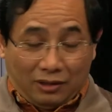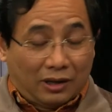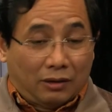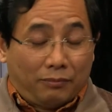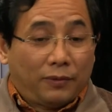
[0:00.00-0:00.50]
you
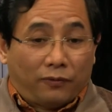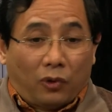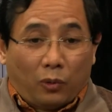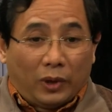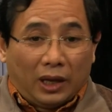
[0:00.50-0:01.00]
know
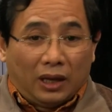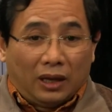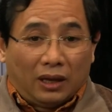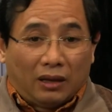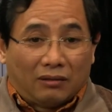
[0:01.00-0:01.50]
before
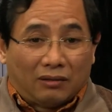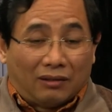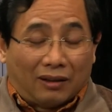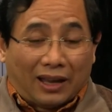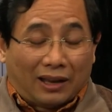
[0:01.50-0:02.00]
we
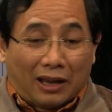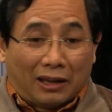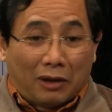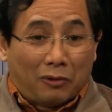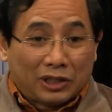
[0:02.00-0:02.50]
like I,
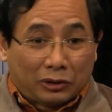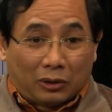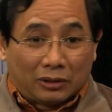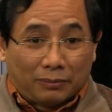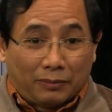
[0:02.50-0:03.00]
I was
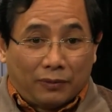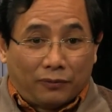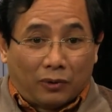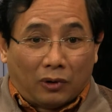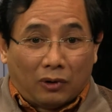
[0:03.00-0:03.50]
taught
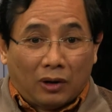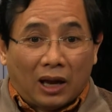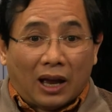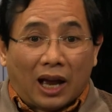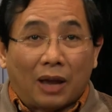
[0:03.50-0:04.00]
before
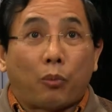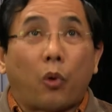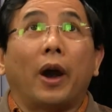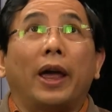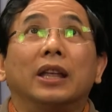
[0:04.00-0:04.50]
I
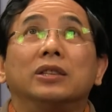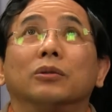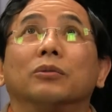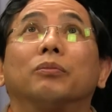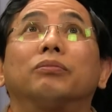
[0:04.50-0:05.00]
pray
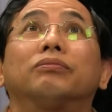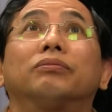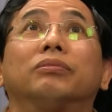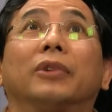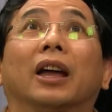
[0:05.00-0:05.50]
to
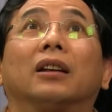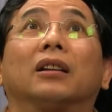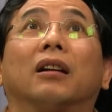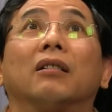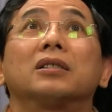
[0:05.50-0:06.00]
get
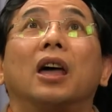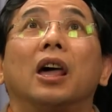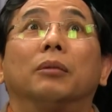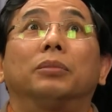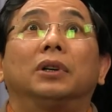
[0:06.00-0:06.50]
God's
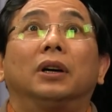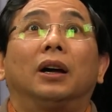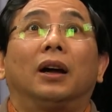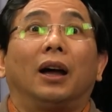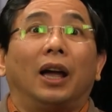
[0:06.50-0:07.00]
help,
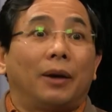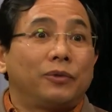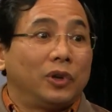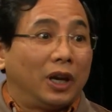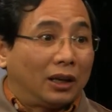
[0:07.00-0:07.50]
I have
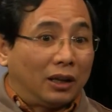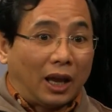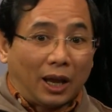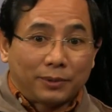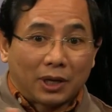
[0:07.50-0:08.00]
to get the
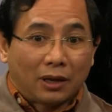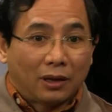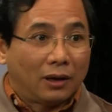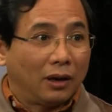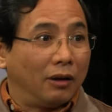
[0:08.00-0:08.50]
help
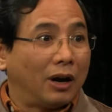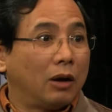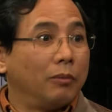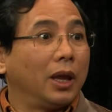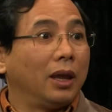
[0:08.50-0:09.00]

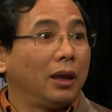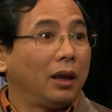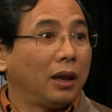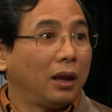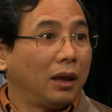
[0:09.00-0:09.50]
around me.
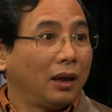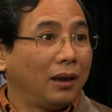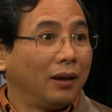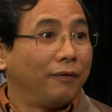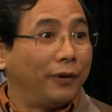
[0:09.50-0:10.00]
Yeah.
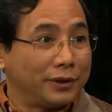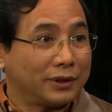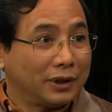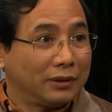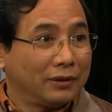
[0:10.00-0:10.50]

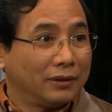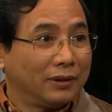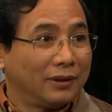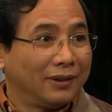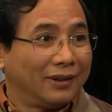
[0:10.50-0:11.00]
First. Yeah.
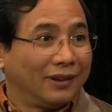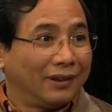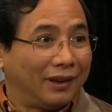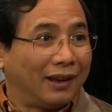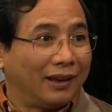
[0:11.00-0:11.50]
First. Yeah.